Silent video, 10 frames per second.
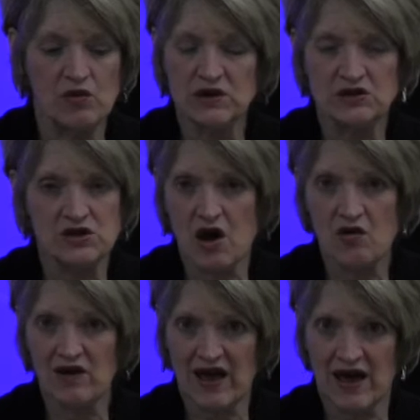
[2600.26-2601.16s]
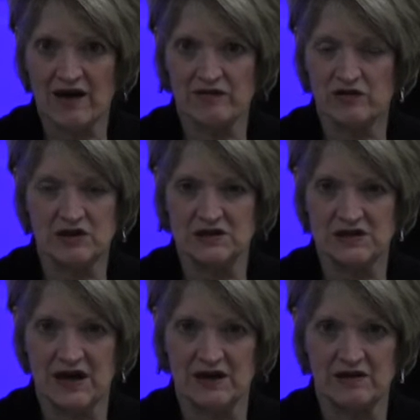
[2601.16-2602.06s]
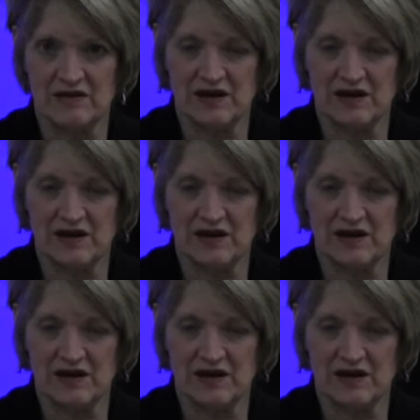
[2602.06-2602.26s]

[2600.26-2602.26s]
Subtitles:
We don't have good data